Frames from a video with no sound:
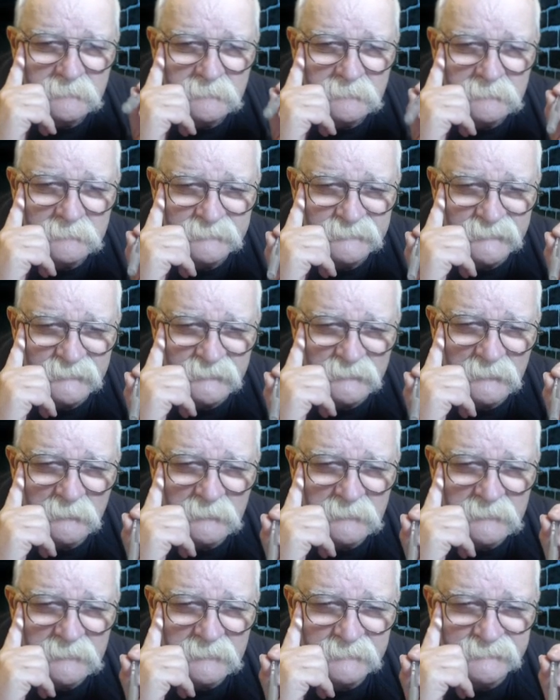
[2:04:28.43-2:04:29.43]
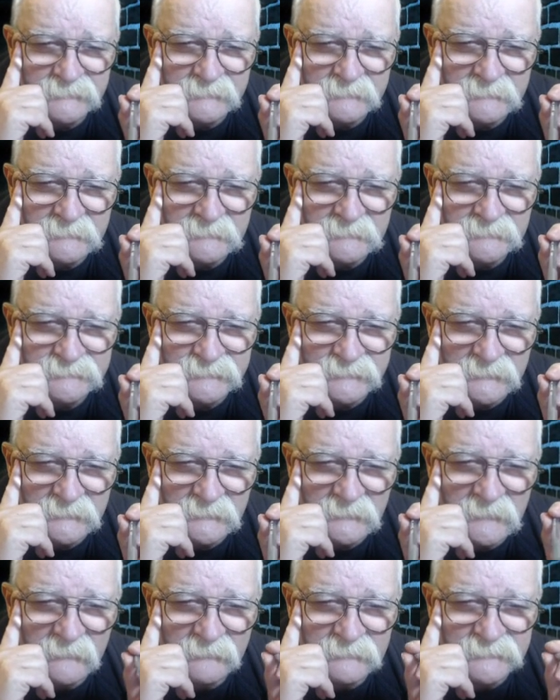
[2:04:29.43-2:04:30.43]
I'm still watching.
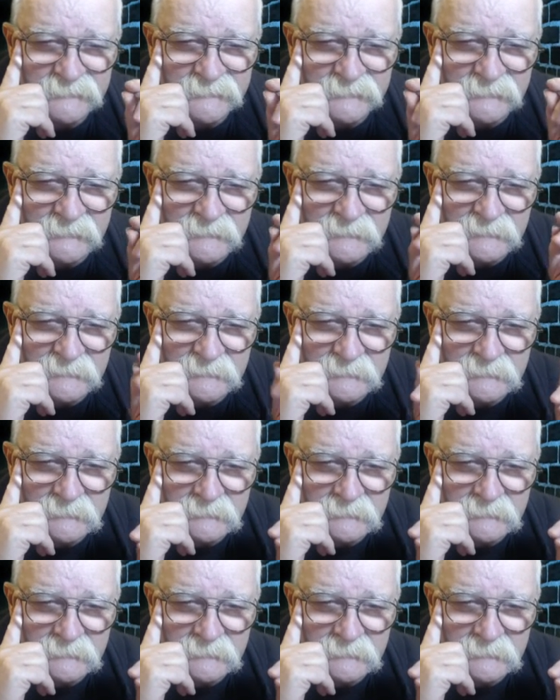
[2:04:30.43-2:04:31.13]
Still haven't seen it.